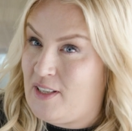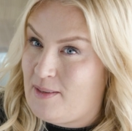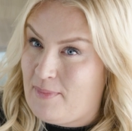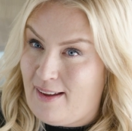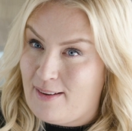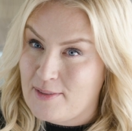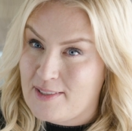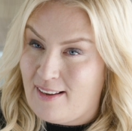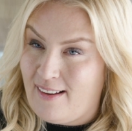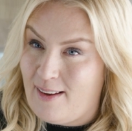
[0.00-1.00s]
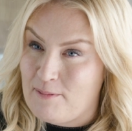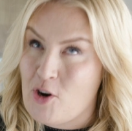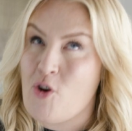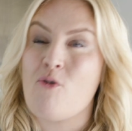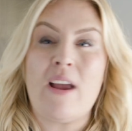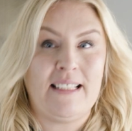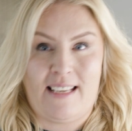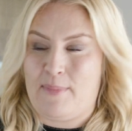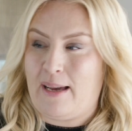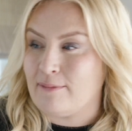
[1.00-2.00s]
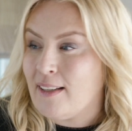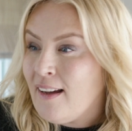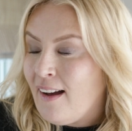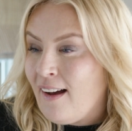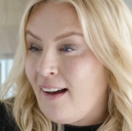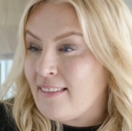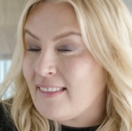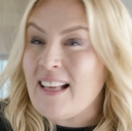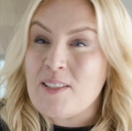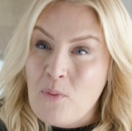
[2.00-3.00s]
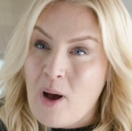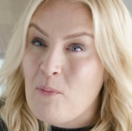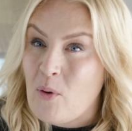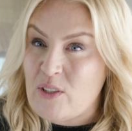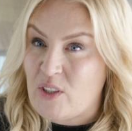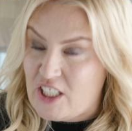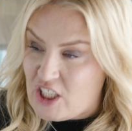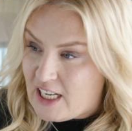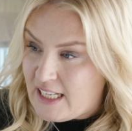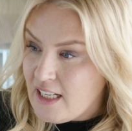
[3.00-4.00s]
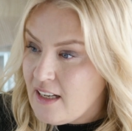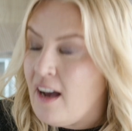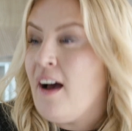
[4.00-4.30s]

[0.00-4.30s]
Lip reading: jars in my house, crazy amount. That's why I'm always on a diet.